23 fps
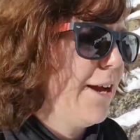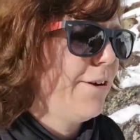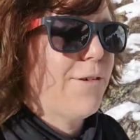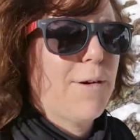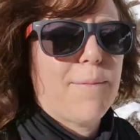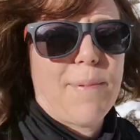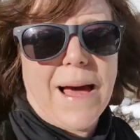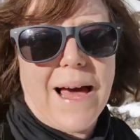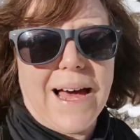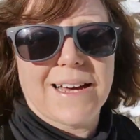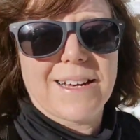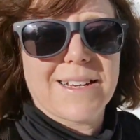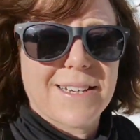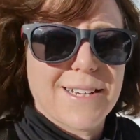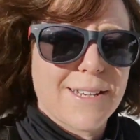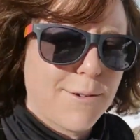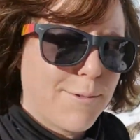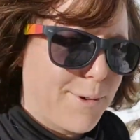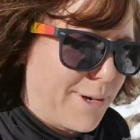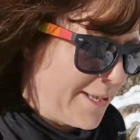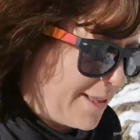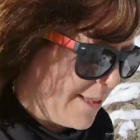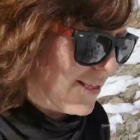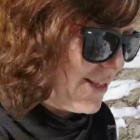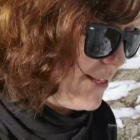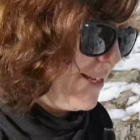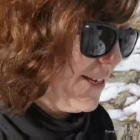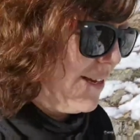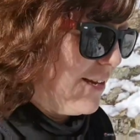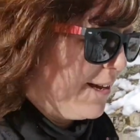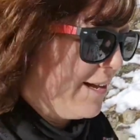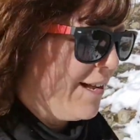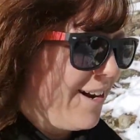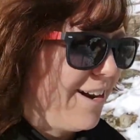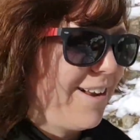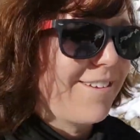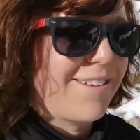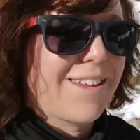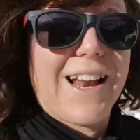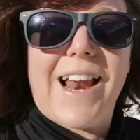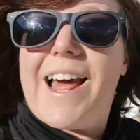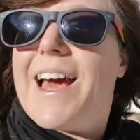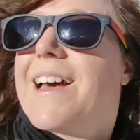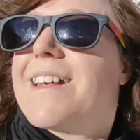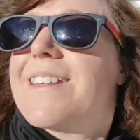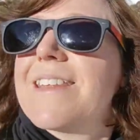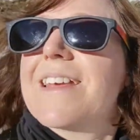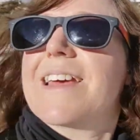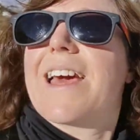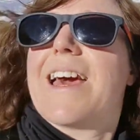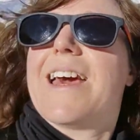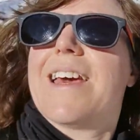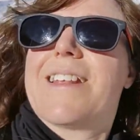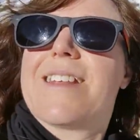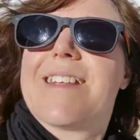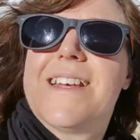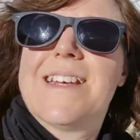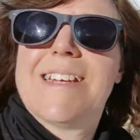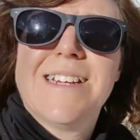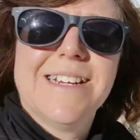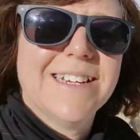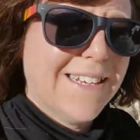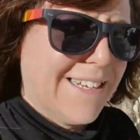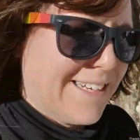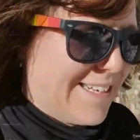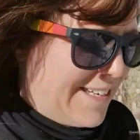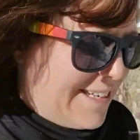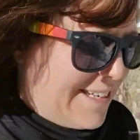overpacked with lots of layers in case,